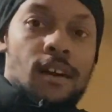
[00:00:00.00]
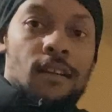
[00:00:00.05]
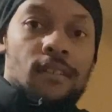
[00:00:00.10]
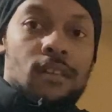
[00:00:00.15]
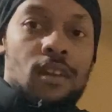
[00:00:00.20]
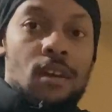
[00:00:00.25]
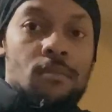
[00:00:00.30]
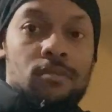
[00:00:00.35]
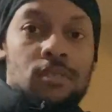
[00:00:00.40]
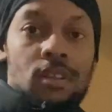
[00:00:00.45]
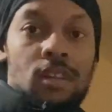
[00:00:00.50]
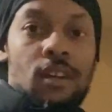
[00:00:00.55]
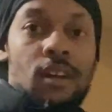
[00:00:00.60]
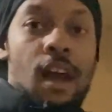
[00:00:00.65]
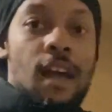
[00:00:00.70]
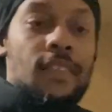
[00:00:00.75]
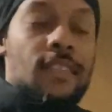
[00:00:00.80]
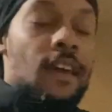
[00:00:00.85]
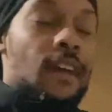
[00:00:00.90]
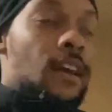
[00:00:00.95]
You know what I'm saying?
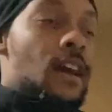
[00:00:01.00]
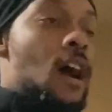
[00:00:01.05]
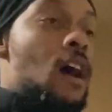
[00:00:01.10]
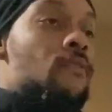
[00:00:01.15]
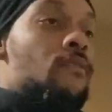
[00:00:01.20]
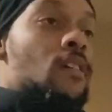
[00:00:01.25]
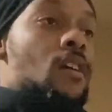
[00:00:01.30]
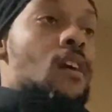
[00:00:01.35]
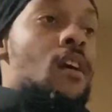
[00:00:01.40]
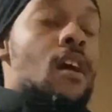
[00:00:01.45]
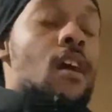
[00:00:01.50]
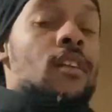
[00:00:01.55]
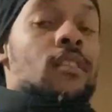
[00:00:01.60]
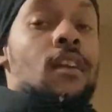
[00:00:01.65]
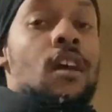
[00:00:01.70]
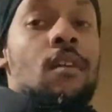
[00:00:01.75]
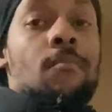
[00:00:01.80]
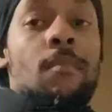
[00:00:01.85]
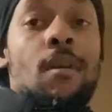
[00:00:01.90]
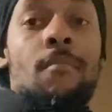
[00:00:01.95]
I thank God for
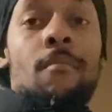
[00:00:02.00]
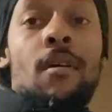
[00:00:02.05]
everything, man.